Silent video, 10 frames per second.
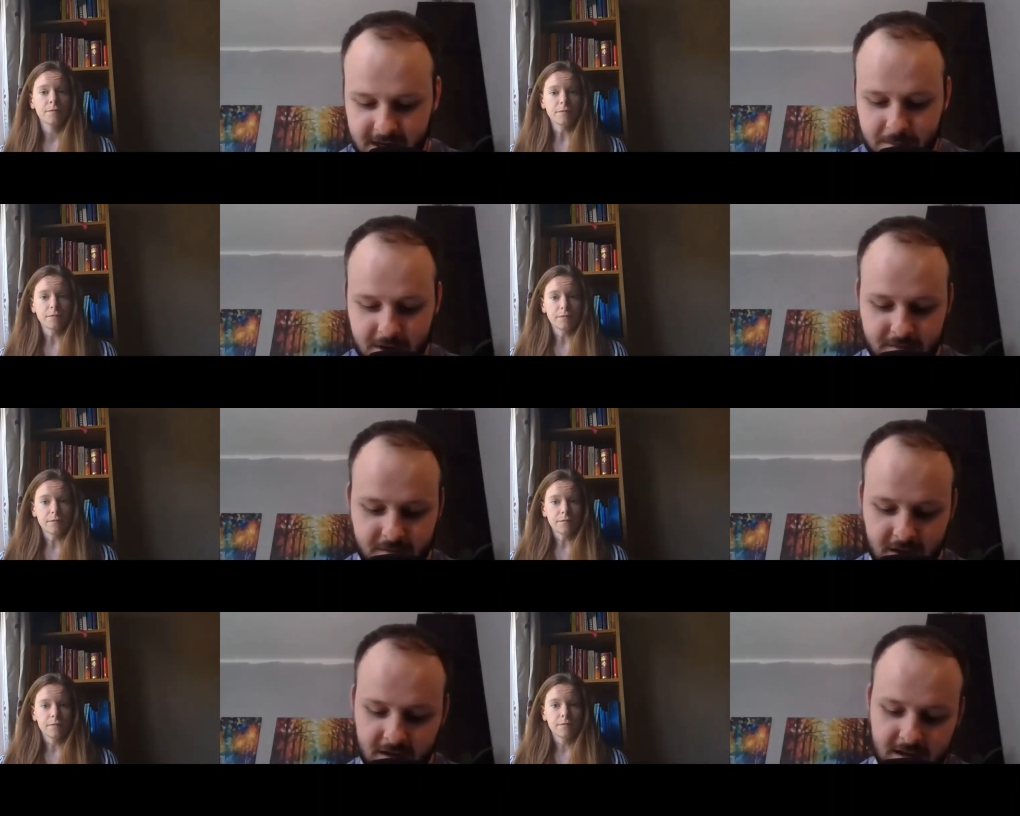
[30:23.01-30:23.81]
Speaker 1: meant for
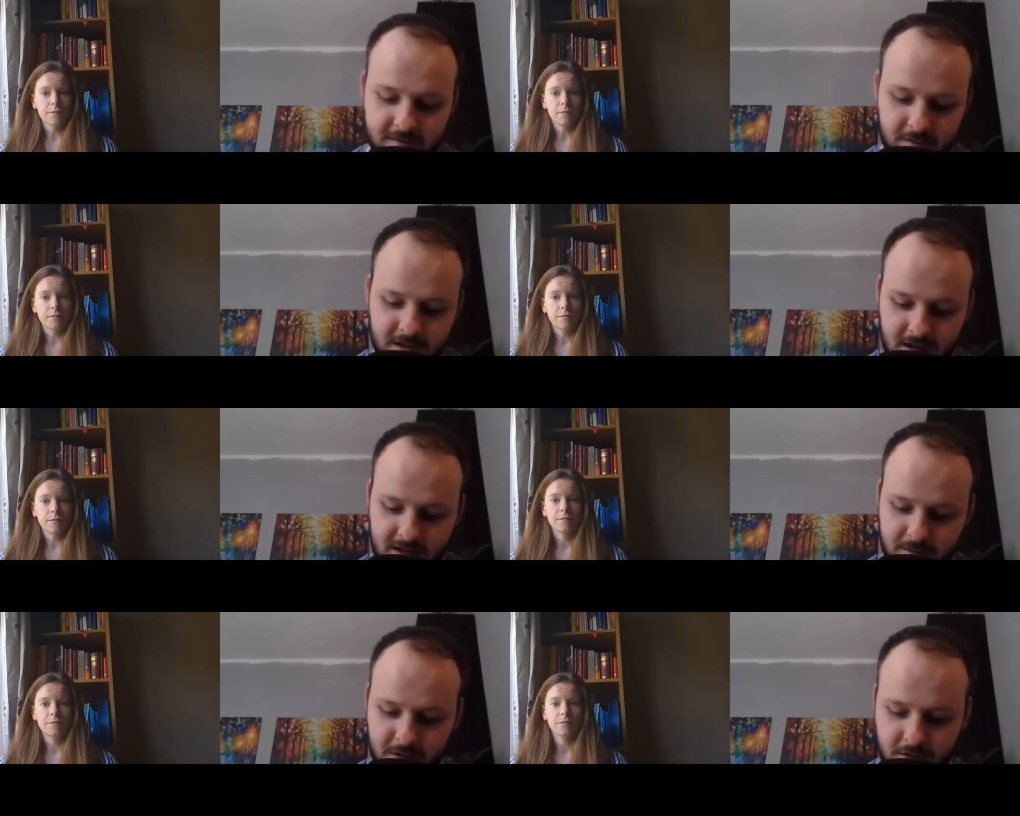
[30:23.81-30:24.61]
your life? Where are you
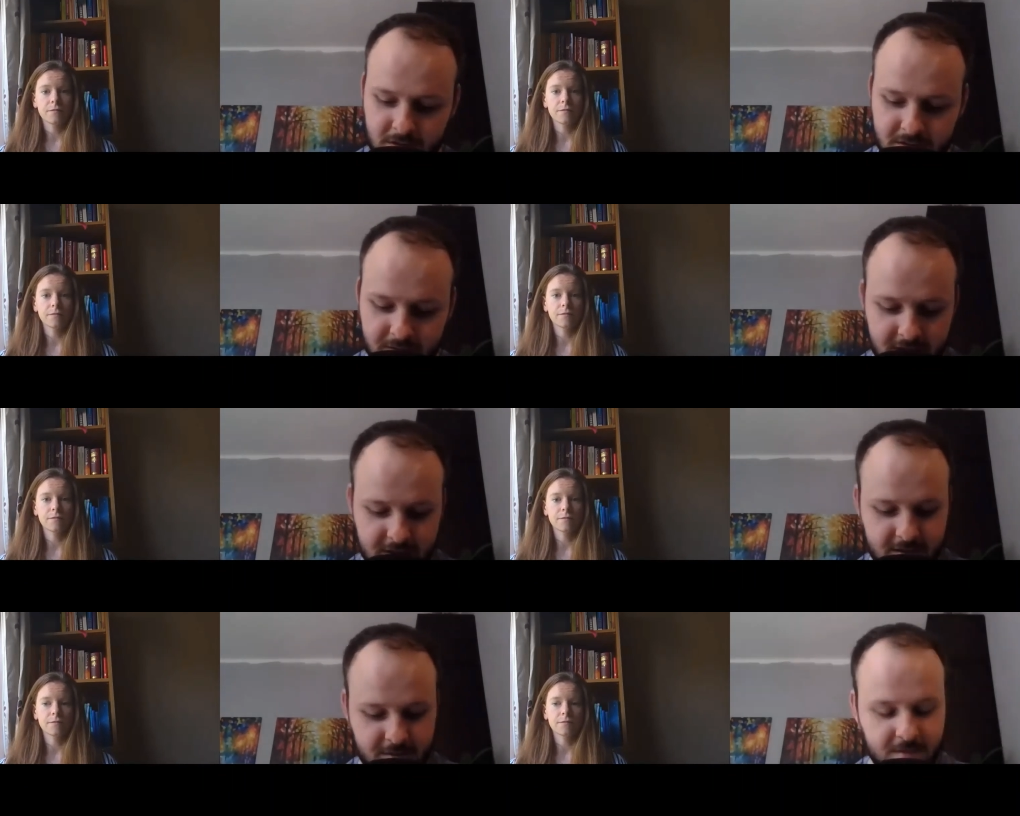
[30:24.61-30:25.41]
because of it,
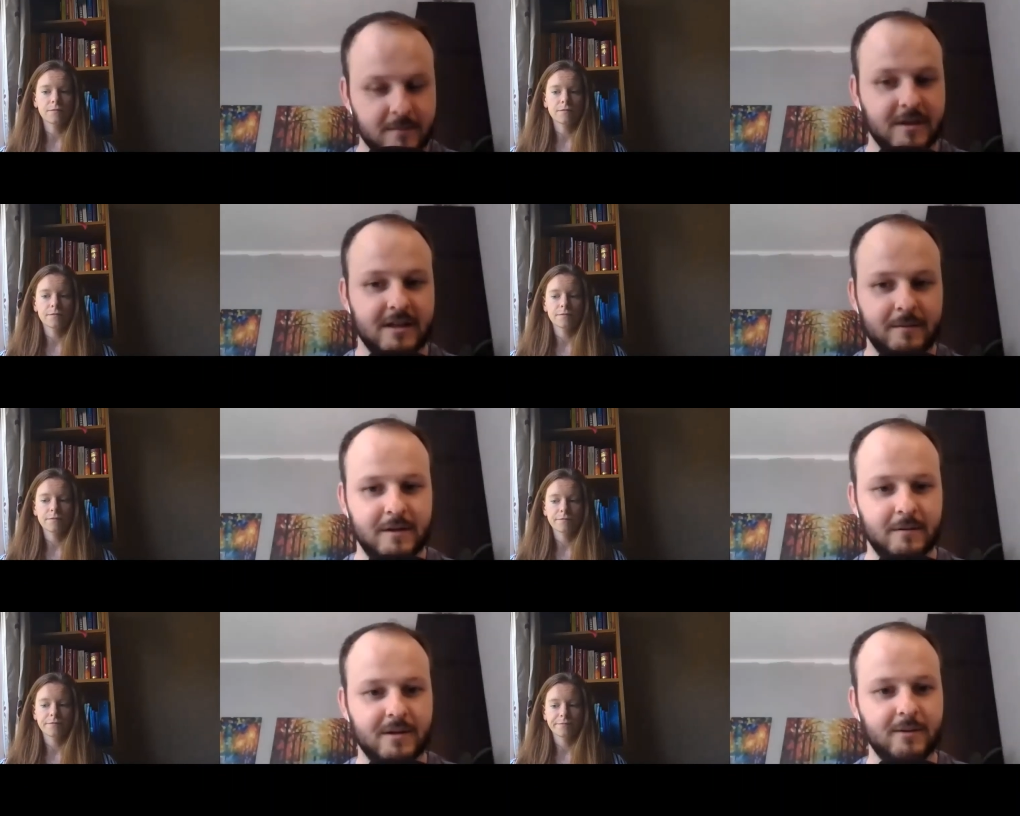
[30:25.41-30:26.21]
and where might you be
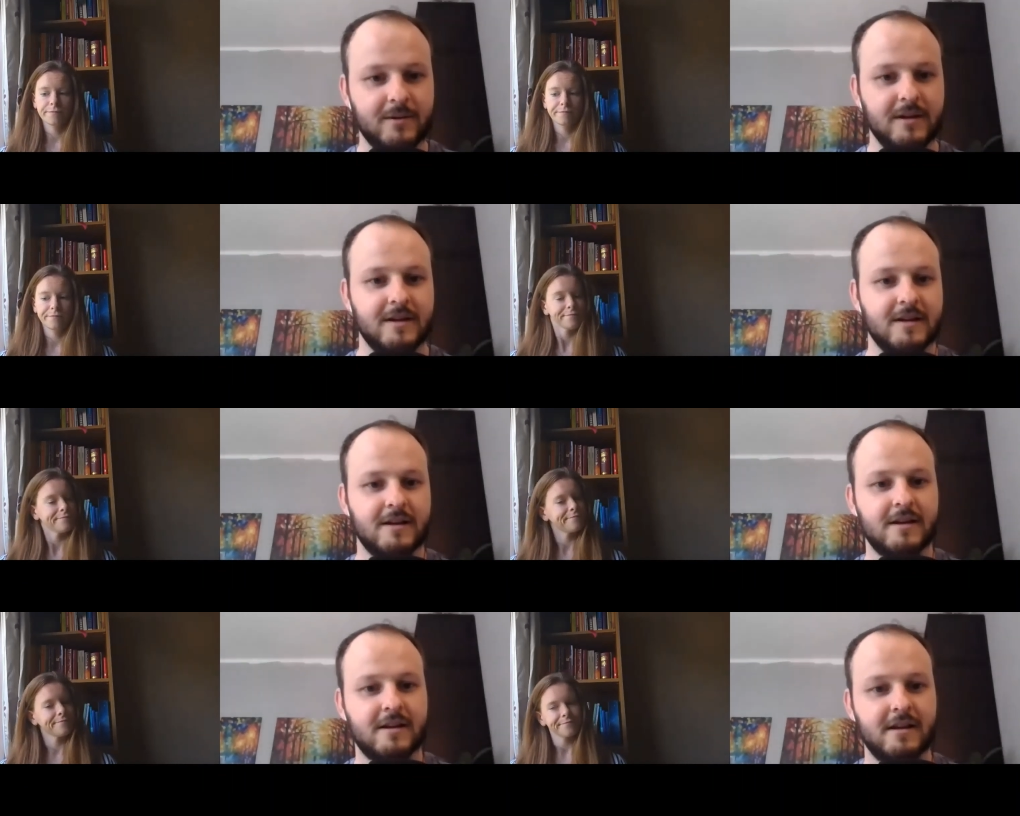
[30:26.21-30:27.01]
without it?
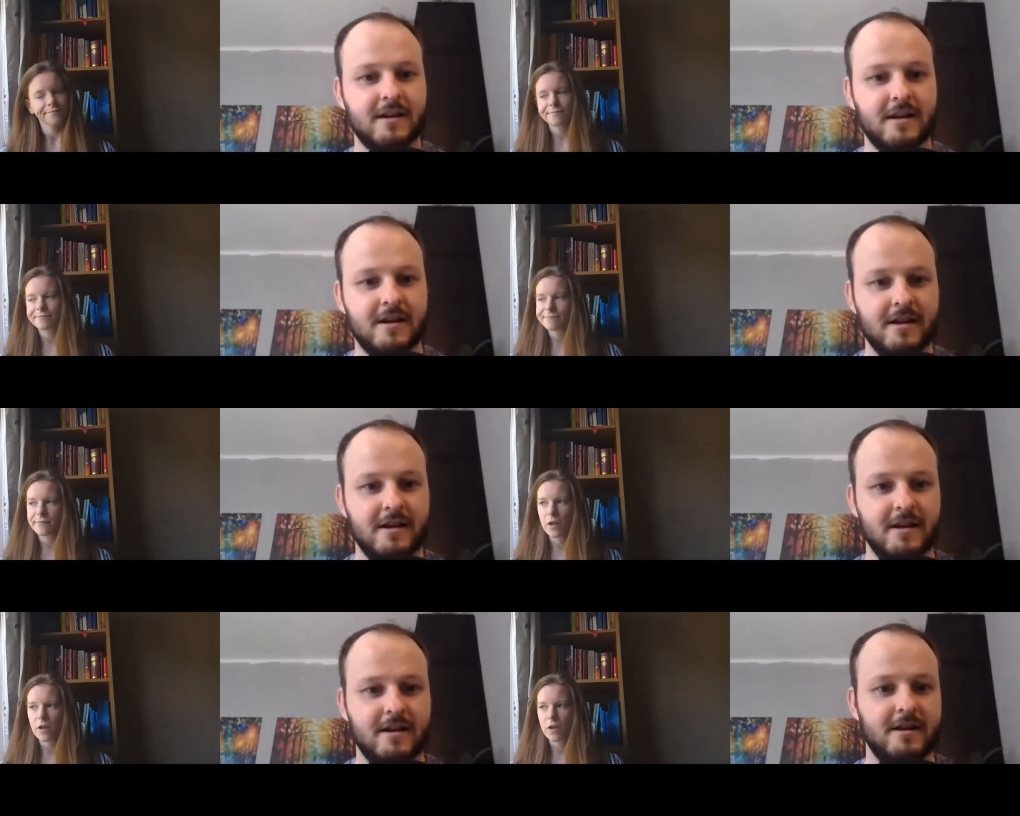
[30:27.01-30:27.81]

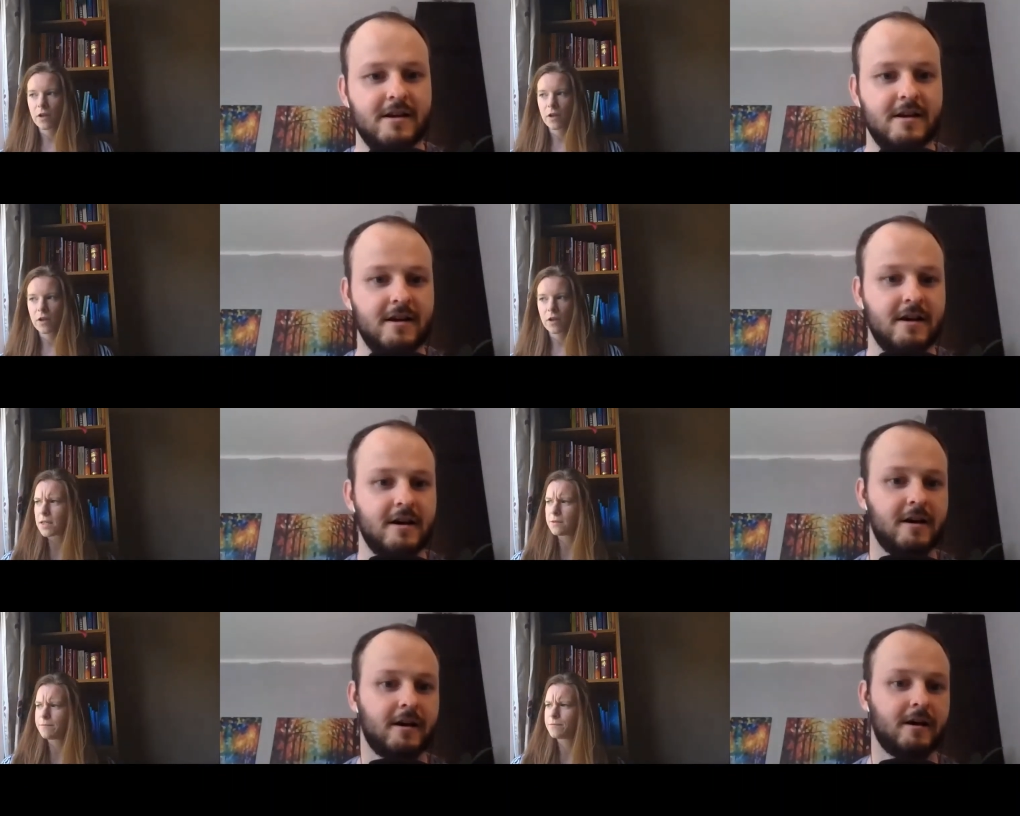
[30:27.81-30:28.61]
Speaker 2: Great
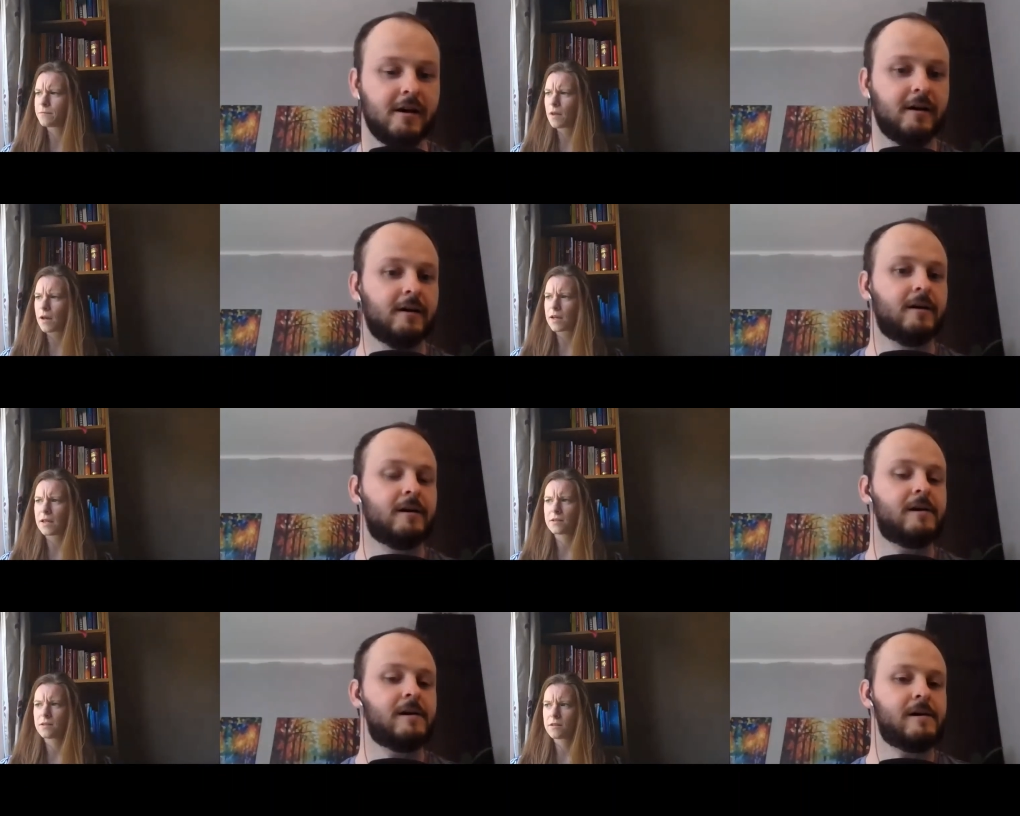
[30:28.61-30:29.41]
question. I can answer
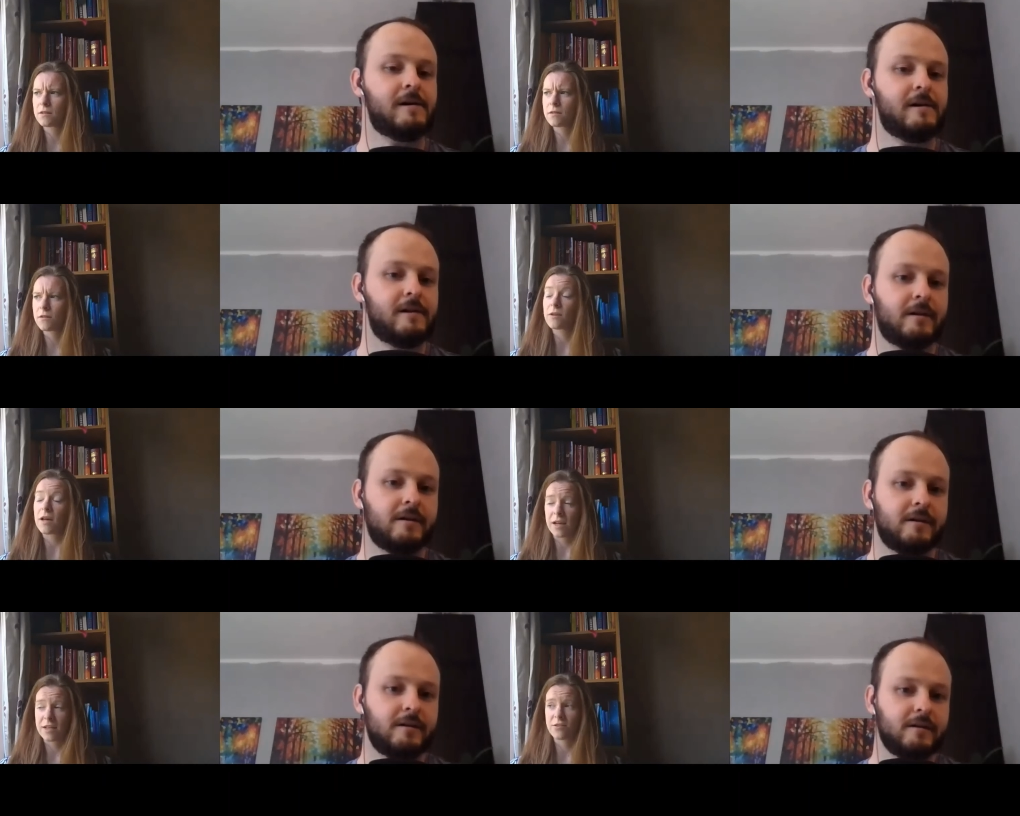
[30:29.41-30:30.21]

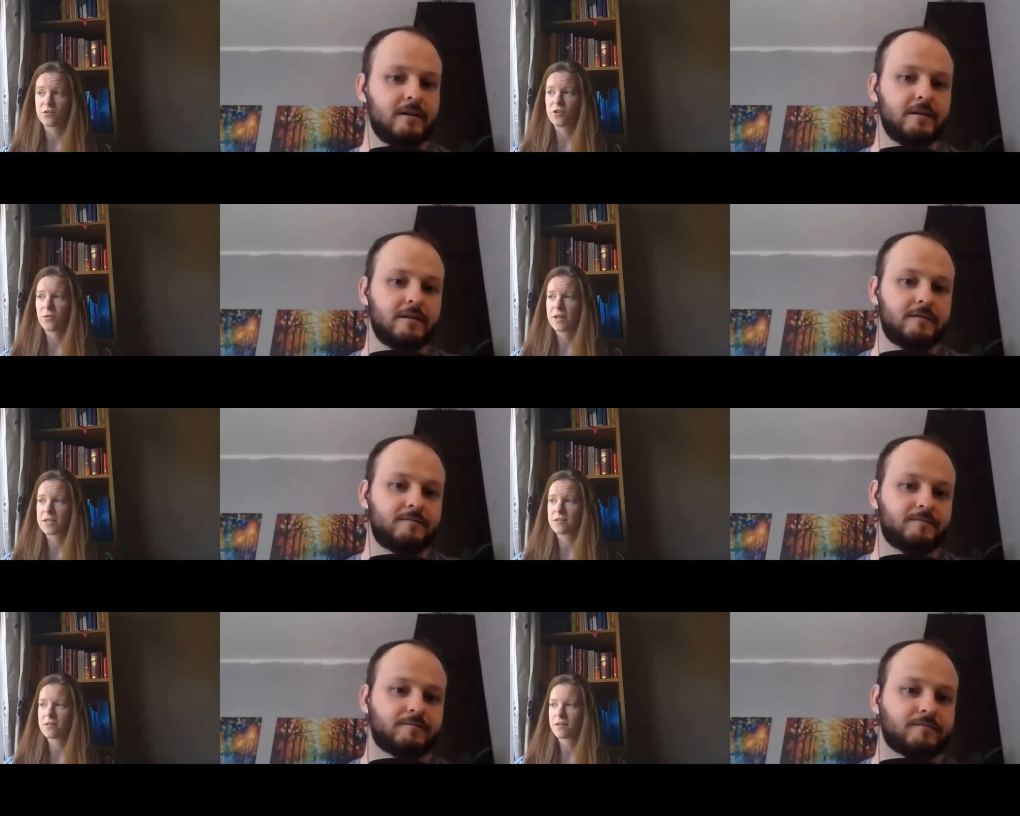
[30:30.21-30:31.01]
actually there's two questions
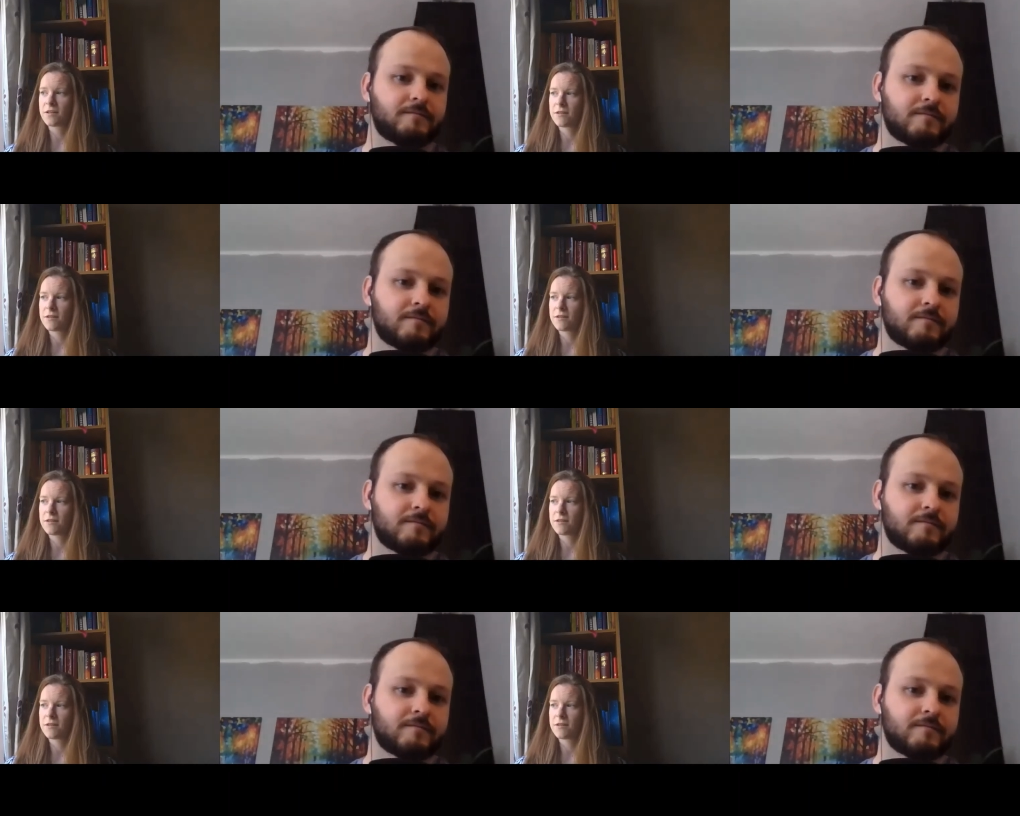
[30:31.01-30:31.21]
there.